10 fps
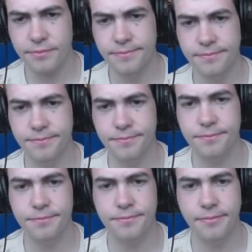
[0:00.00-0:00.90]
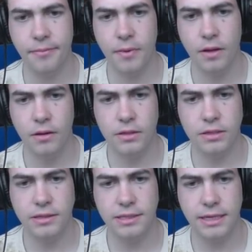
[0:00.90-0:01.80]

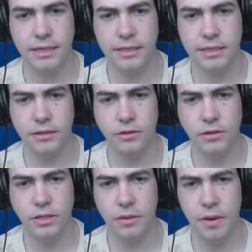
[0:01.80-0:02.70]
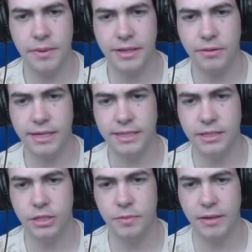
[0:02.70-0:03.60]
So slingers, swords. Maybe this way isn't
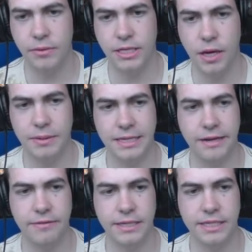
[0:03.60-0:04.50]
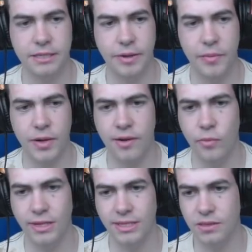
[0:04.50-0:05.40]
such a bad way to go, particularly if these spearmen
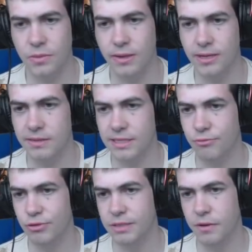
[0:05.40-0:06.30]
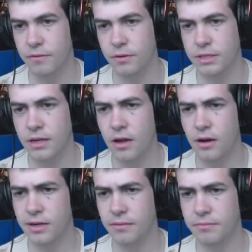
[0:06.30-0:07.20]
come with us as well. Gives us a reasonable force.
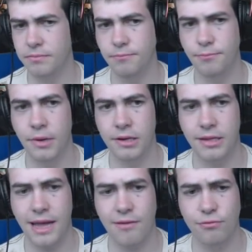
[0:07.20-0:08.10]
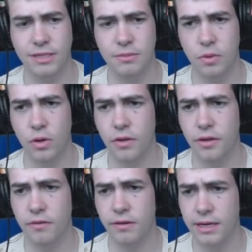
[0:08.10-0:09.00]
Looks like most of the cavalry is deploying on
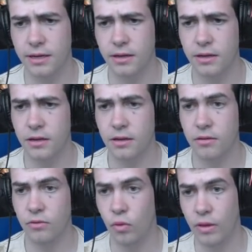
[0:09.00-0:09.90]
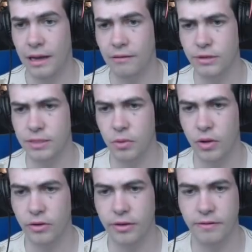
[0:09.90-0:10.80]
the other flank. All the cavalry is
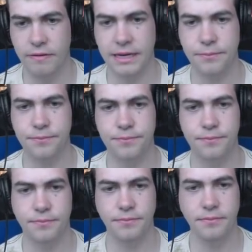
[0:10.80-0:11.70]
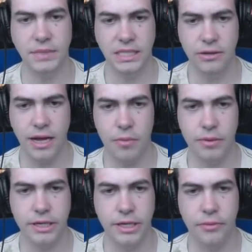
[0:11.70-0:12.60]
deploying on the other flank. So yeah, I'm
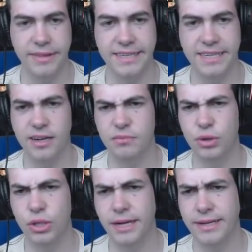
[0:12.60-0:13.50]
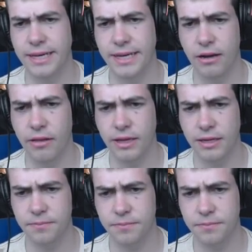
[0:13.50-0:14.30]
probably going to go with these guys and push down here, I think.